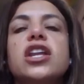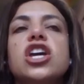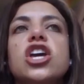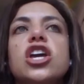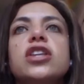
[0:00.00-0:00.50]

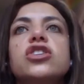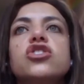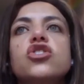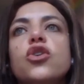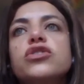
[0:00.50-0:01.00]
that
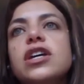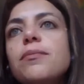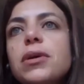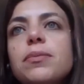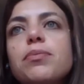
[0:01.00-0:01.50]
it's, you know,
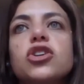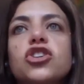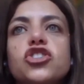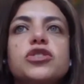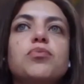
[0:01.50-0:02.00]
some
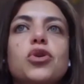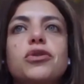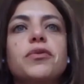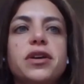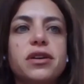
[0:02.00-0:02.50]
people are
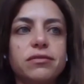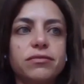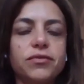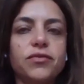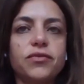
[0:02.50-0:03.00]
just born with
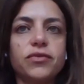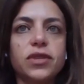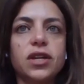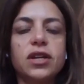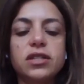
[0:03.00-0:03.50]
it.
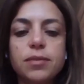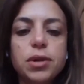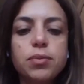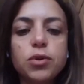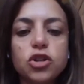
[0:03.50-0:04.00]

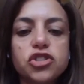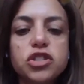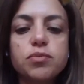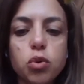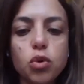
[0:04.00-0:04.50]
Some people
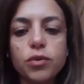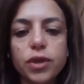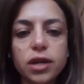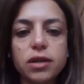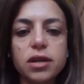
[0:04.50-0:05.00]
are just
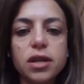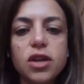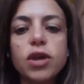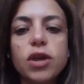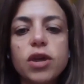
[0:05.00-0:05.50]
born with it,
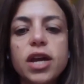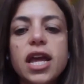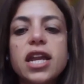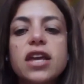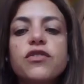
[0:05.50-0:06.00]

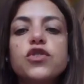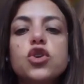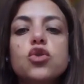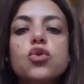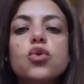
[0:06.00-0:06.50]
right? And
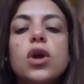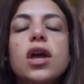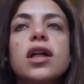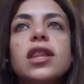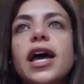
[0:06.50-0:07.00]
if
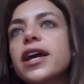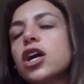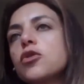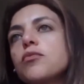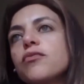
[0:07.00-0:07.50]
you,
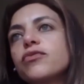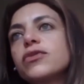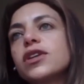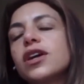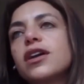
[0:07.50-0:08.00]
like,
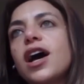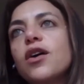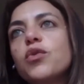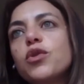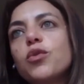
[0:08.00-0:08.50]

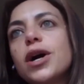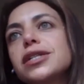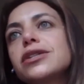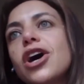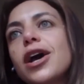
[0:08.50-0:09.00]
uh, we
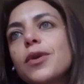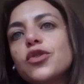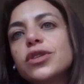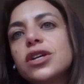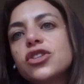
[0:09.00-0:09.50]
were watching a
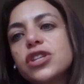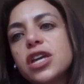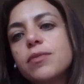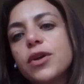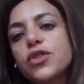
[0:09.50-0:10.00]
documentary the
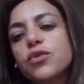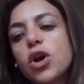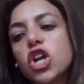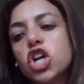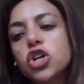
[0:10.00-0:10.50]
other day
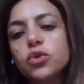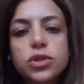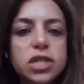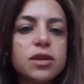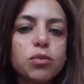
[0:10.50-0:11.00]
about the
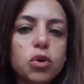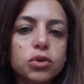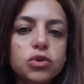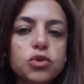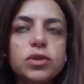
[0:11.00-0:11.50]
runner
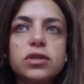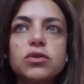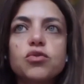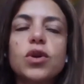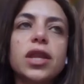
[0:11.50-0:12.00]
Usain Bolt, who
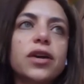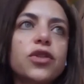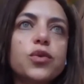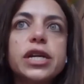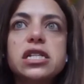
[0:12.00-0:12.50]
was
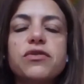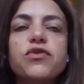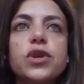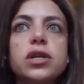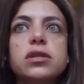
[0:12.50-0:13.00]
won like three
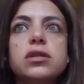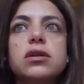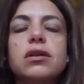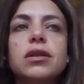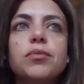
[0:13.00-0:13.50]

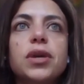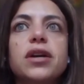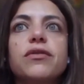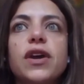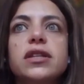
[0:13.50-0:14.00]
different
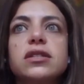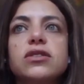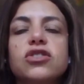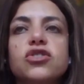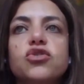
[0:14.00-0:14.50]
Olympic
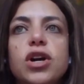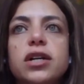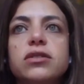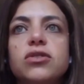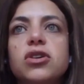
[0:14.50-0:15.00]
events as a
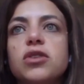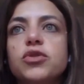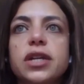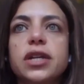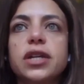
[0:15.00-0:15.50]
track
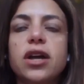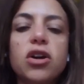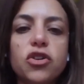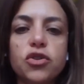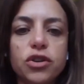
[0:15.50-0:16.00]
star, which was
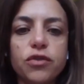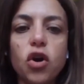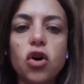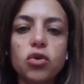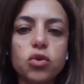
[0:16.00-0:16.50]
like
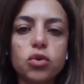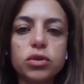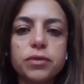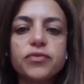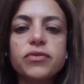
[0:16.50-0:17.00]
unheard of, all
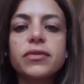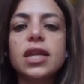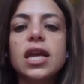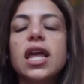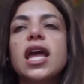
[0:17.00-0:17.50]
gold.
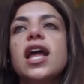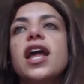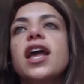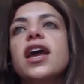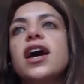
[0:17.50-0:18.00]

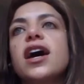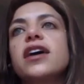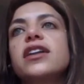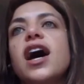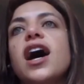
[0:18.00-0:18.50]

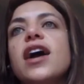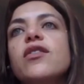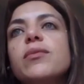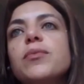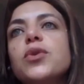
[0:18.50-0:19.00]
And
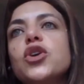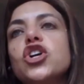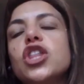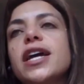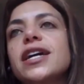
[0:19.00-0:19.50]
I
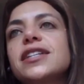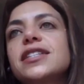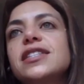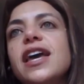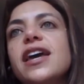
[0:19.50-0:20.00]
remember like
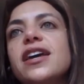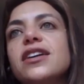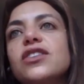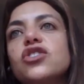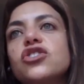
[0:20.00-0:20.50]

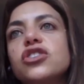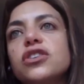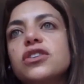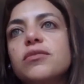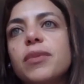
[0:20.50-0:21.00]
saying
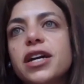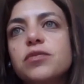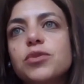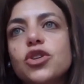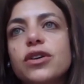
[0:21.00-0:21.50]
to
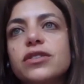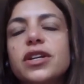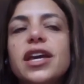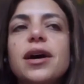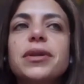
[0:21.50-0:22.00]
my husband Joe,
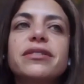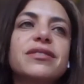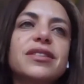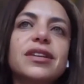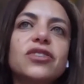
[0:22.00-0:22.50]
I was like, "Yeah,
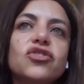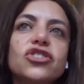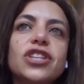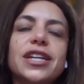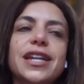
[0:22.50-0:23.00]
but he's
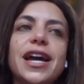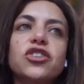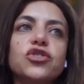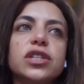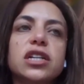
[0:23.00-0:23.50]
he's just like
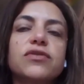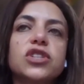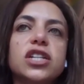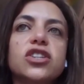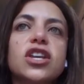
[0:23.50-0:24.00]
naturally
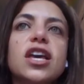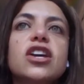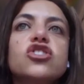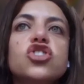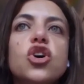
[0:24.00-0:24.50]
gifted."
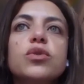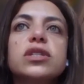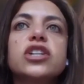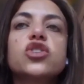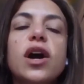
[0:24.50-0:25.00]
And
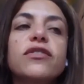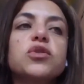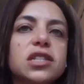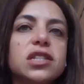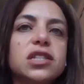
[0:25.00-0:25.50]
Joe was like,
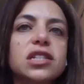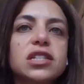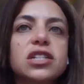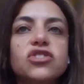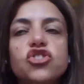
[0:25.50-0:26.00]
"You have to watch
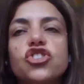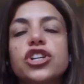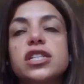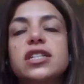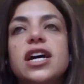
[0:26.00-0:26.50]
this because
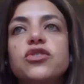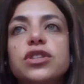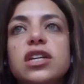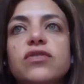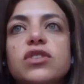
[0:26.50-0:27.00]
sure, he's
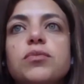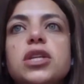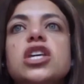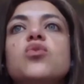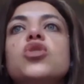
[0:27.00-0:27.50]
naturally
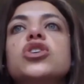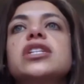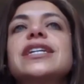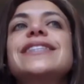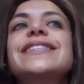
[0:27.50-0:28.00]
gifted, but he
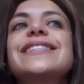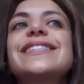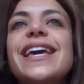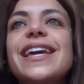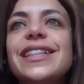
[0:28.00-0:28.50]
worked
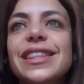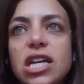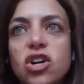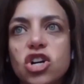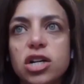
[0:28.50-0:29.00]

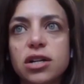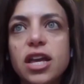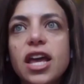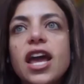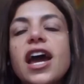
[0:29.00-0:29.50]
insanely
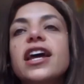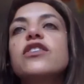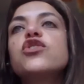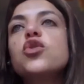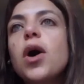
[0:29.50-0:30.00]
hard."
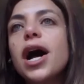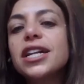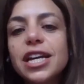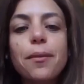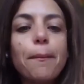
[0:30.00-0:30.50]
And if you
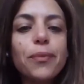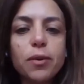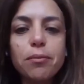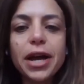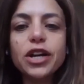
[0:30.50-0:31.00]
watch like
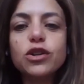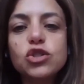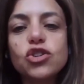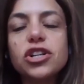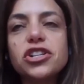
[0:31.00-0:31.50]
the
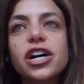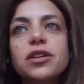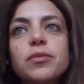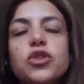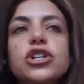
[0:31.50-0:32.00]
Michael
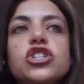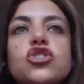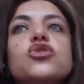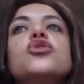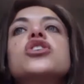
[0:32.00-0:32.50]
Jordan
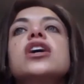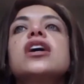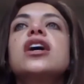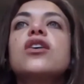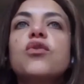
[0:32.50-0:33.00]
documentary
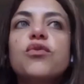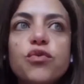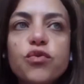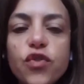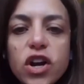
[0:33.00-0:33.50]
too,
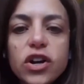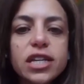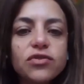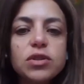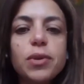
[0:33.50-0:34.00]

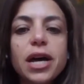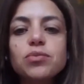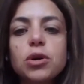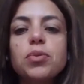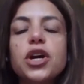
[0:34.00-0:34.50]
very
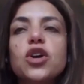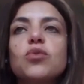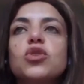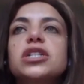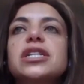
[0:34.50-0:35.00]
gifted basketball
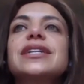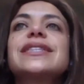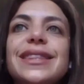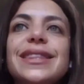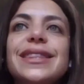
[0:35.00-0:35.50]
player
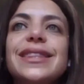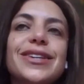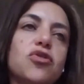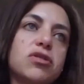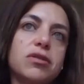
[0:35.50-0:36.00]
worked
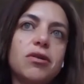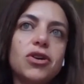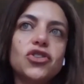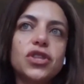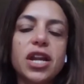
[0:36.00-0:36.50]
insanely
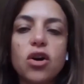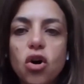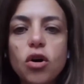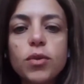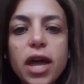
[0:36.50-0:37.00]
hard, harder
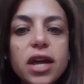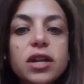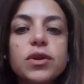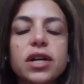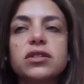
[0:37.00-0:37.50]
than um,
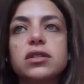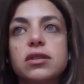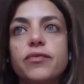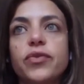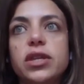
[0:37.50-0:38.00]
anyone
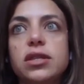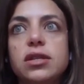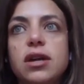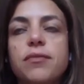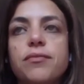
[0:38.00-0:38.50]
else
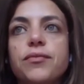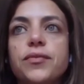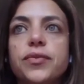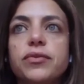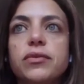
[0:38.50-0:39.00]
at the time.
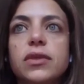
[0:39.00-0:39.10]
